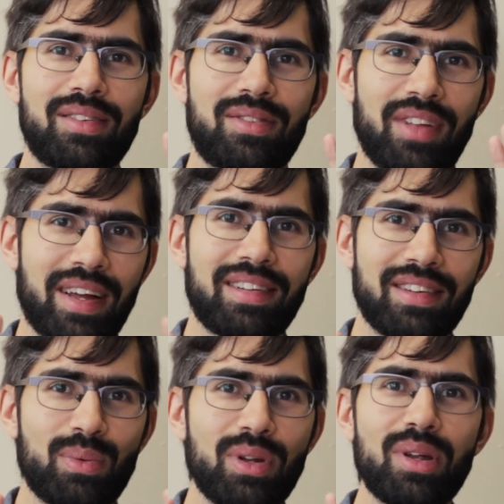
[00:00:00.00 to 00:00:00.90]

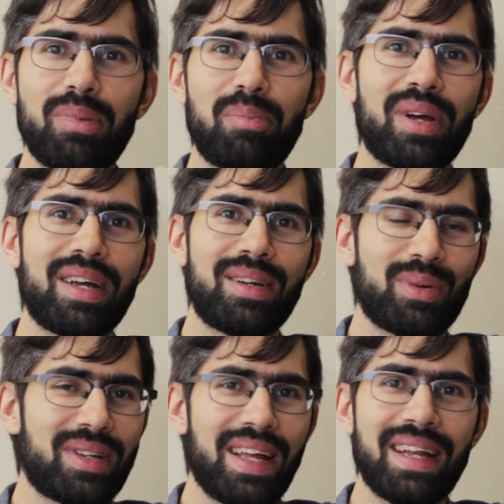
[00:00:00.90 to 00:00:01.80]
taxes will not be paid
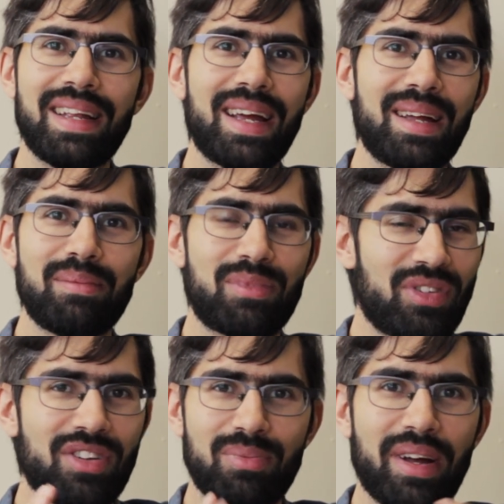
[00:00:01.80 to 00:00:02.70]
with in-game
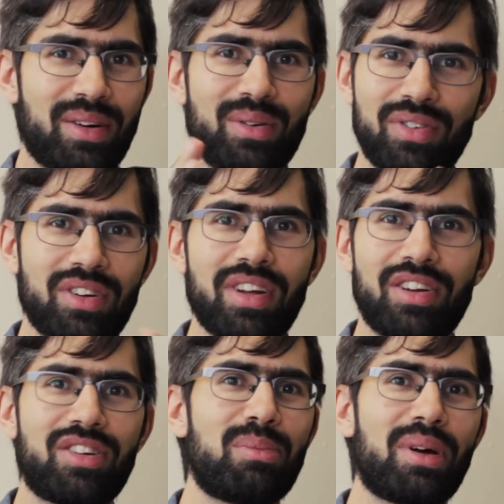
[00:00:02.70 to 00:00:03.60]

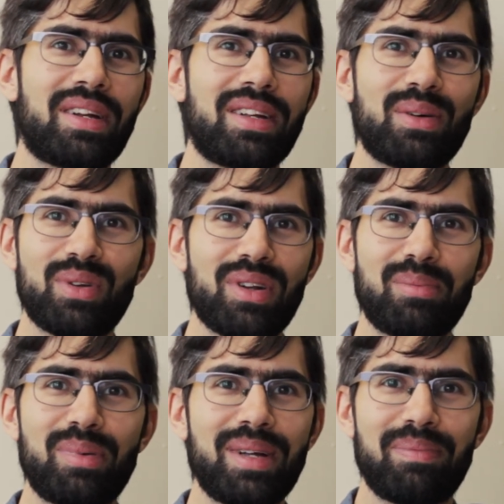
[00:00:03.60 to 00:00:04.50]
microtransaction money. You will
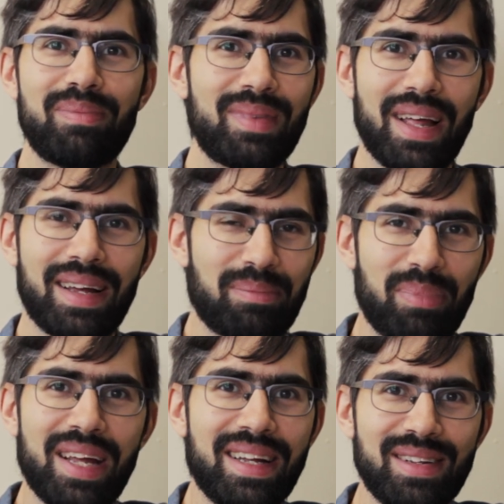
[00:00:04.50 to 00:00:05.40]
not be like
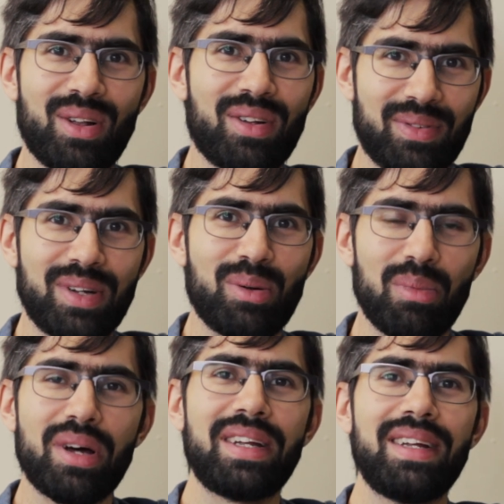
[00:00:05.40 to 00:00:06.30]
paying real
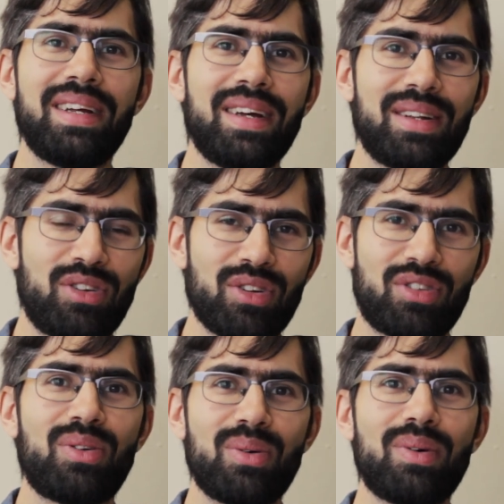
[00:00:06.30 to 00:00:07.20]
money
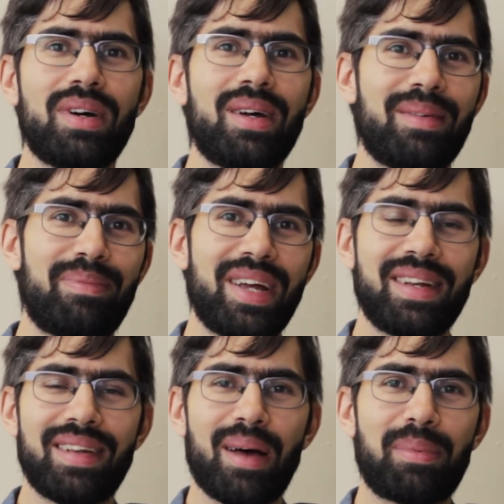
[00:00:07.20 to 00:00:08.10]
just to pay
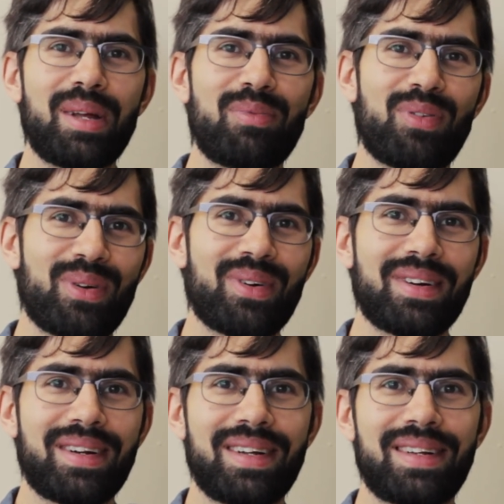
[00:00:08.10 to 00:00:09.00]
the upkeep for
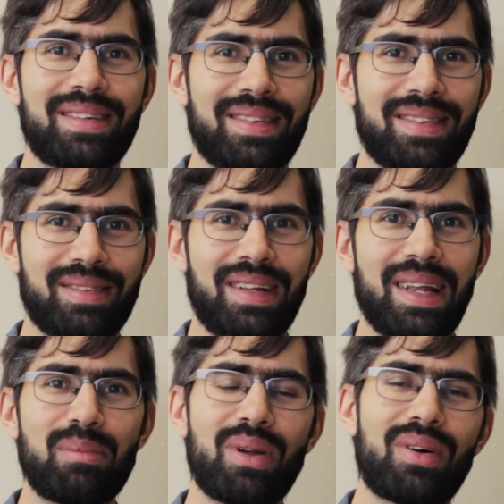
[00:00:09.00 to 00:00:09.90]
your
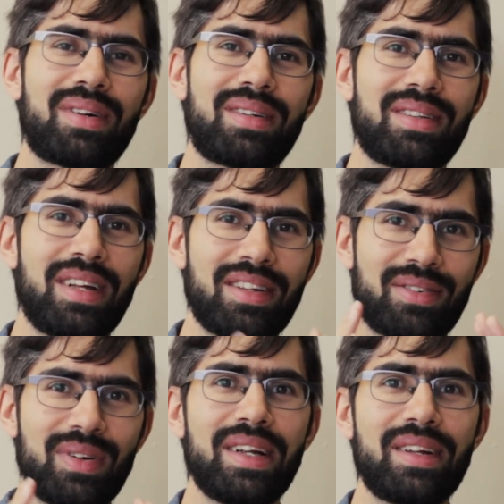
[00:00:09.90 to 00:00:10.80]
claim block. It's
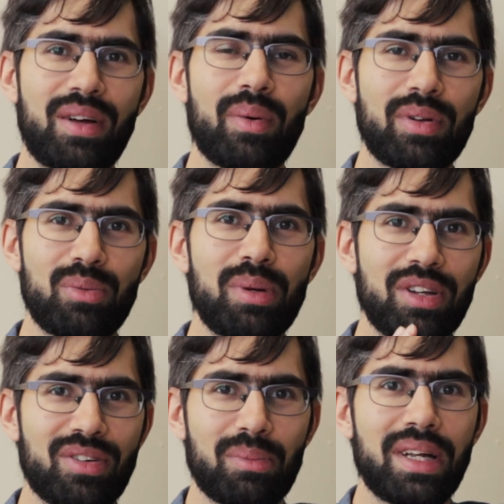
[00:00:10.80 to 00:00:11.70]
really going to be
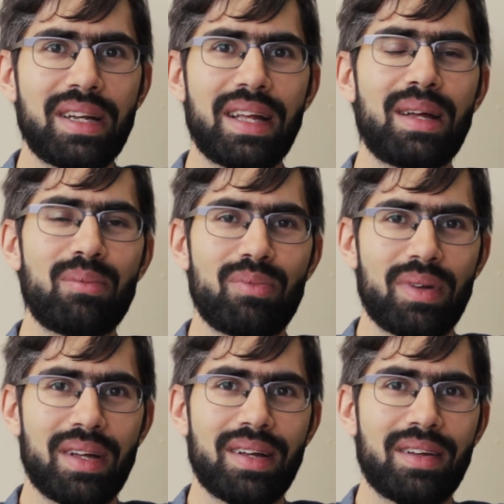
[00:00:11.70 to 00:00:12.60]
some in-game
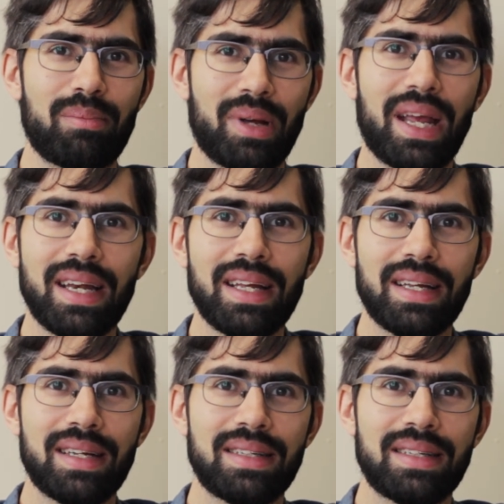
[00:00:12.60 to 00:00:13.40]
mechanic.